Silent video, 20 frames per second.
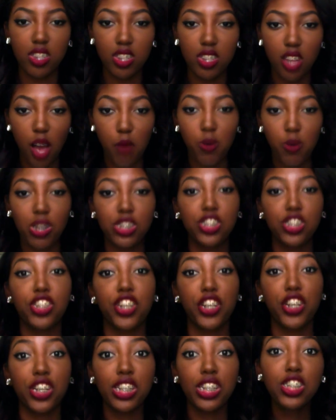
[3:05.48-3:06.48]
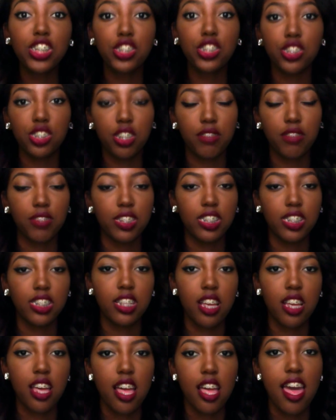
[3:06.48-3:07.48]
I watched their Easter service,
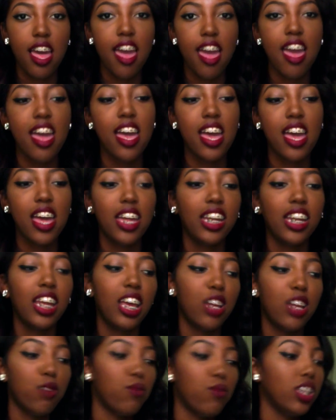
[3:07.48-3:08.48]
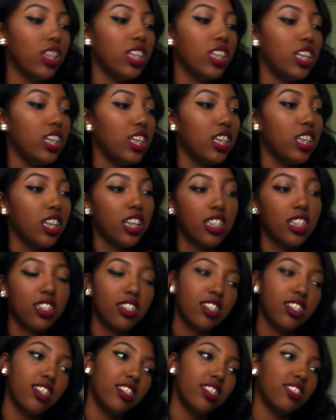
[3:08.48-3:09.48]
and
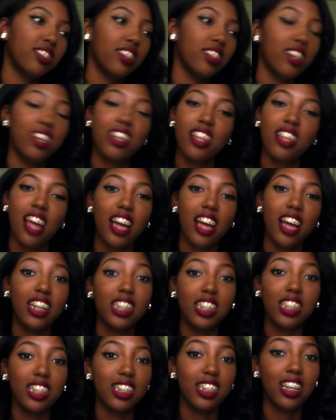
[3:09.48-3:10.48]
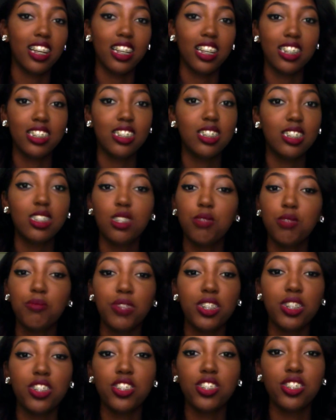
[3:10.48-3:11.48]
I needed that so
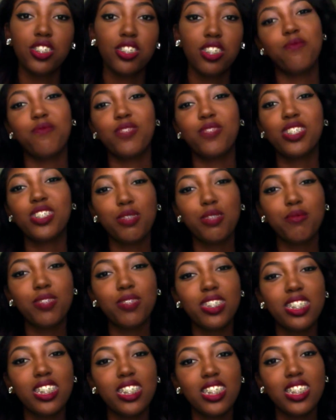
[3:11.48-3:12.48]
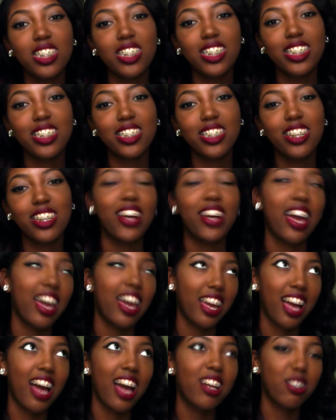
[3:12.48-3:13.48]
much. For some reason,
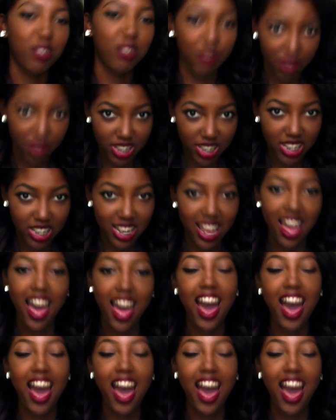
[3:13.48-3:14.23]
okay, I know the reason.